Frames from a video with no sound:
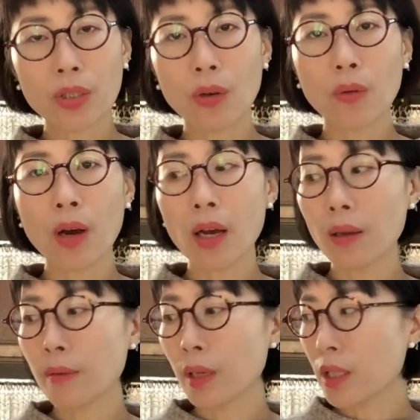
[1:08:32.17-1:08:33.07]
So
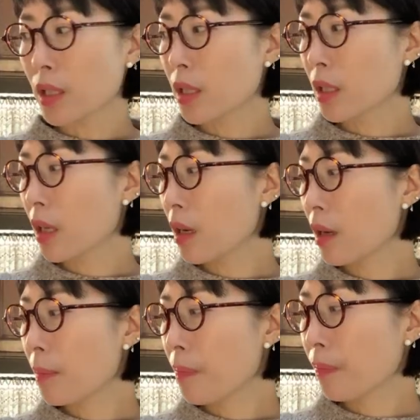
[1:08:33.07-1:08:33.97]
I, I just
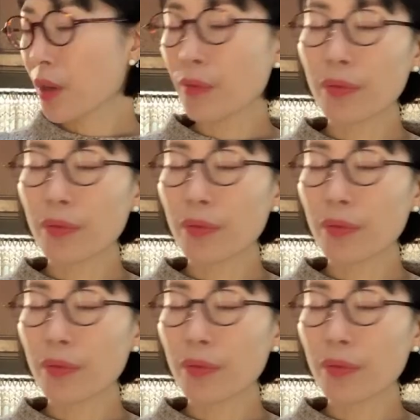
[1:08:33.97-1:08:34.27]
um,